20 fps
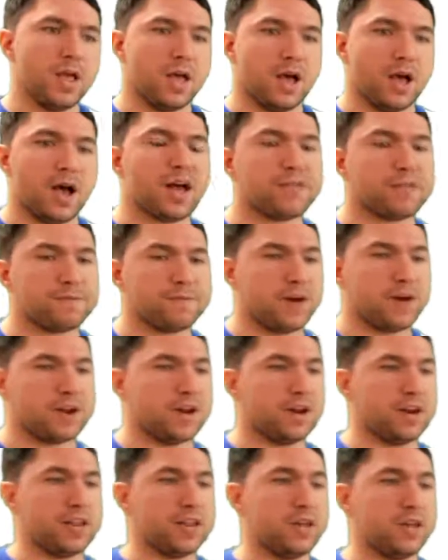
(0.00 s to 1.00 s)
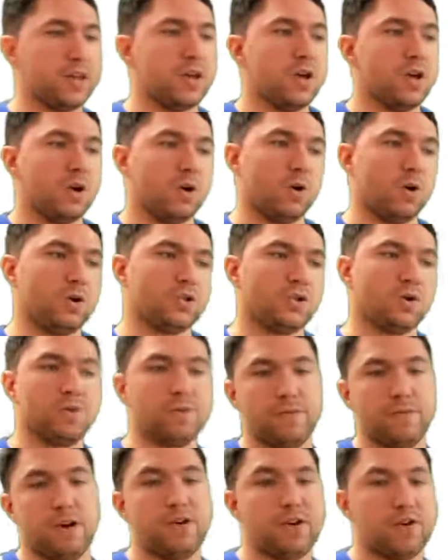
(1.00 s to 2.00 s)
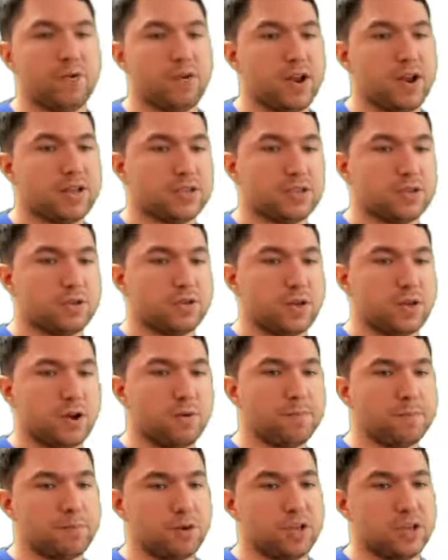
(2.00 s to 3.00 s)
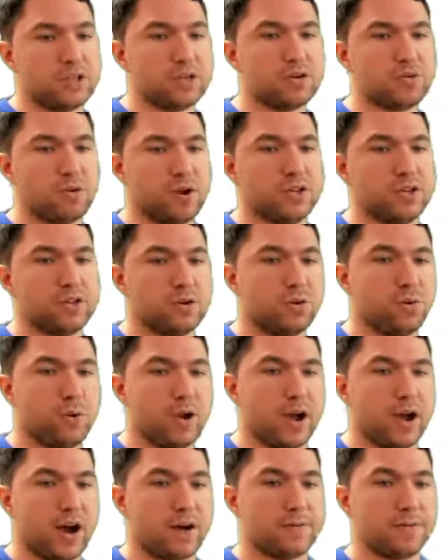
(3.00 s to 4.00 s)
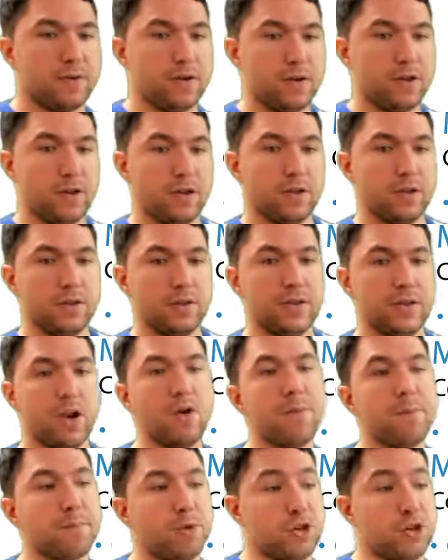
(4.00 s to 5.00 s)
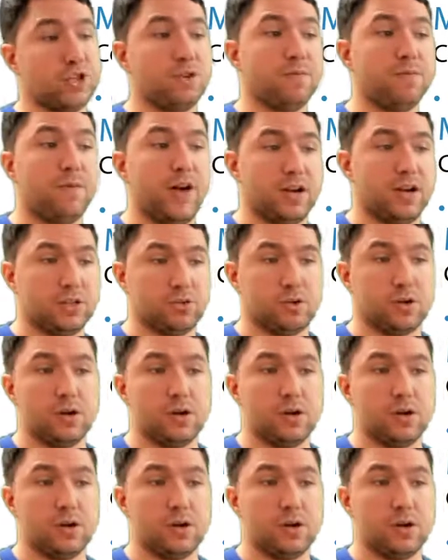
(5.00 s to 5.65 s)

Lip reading: And finally, also very related to the compression ratio, we have the compression factor,